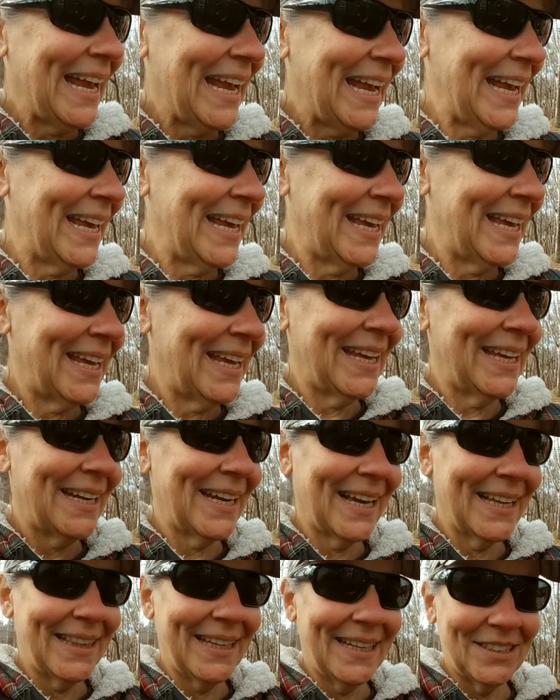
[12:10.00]
and
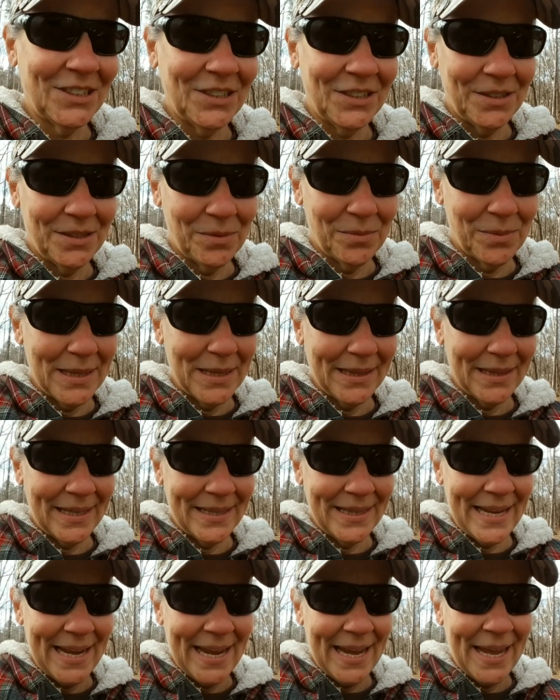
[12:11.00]
I think she's the one that
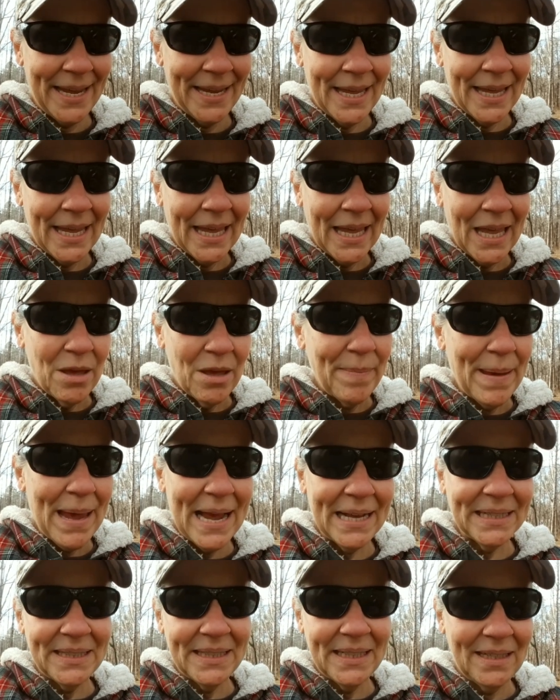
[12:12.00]
laid the egg.
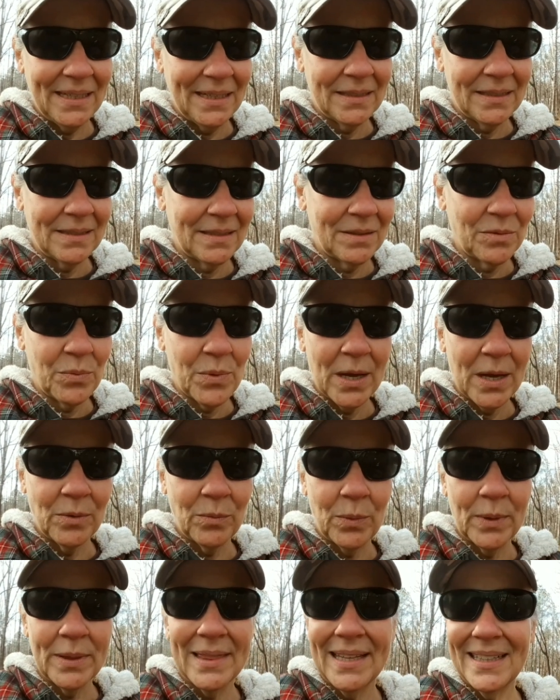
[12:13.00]
Patsy is the one
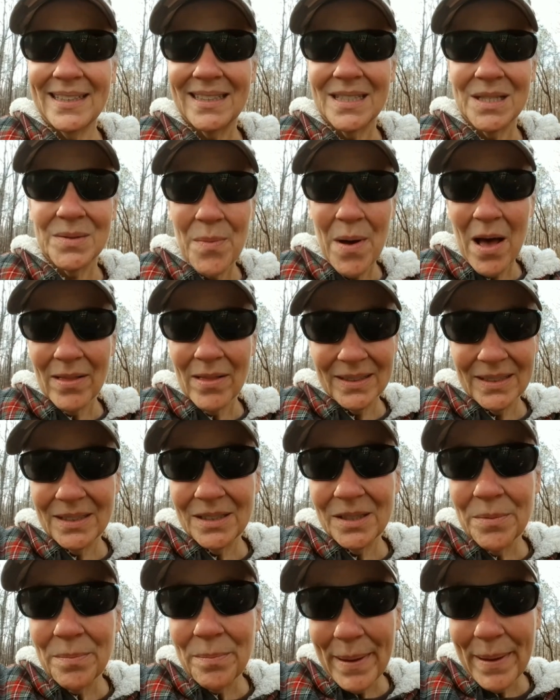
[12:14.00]
with the
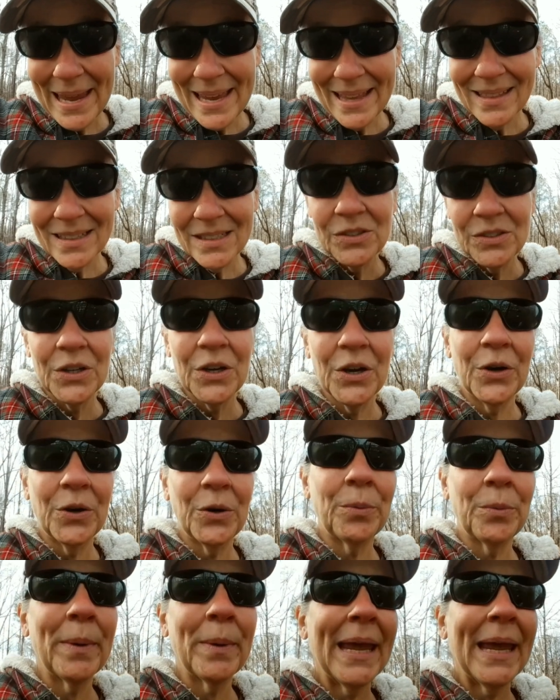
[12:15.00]
smallest, palest
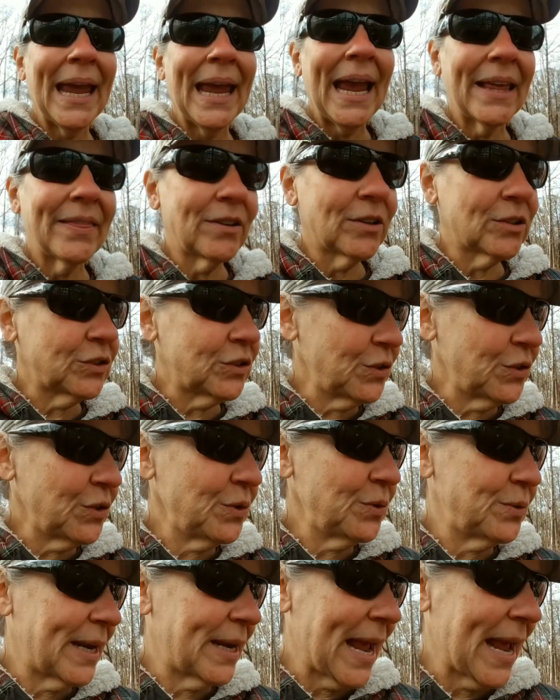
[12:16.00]
comb, and there's
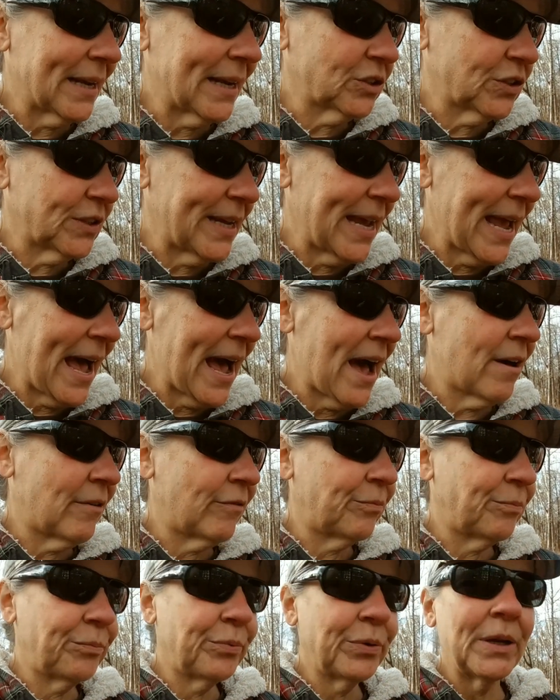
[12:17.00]
two that actually
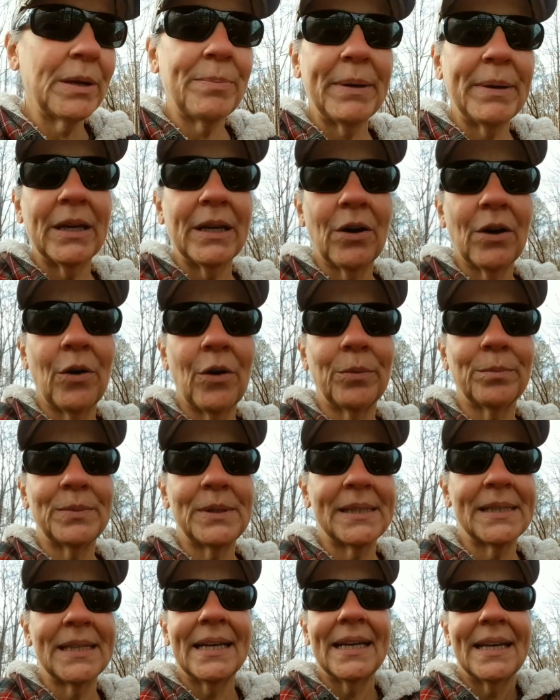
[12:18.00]
have pretty big
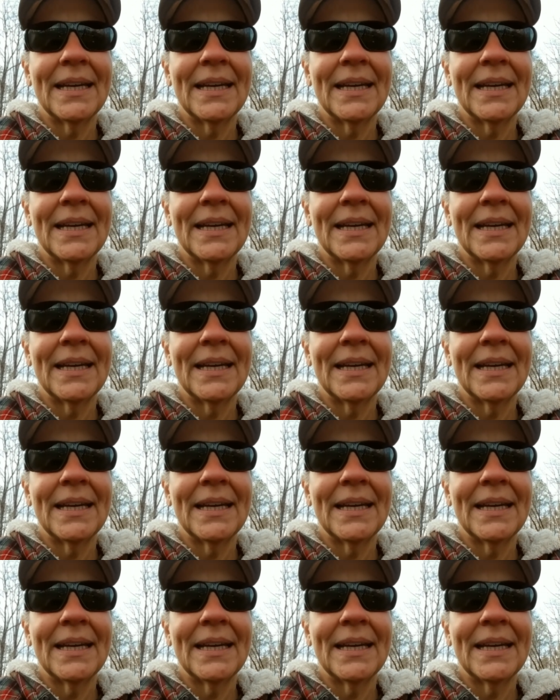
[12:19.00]
combs.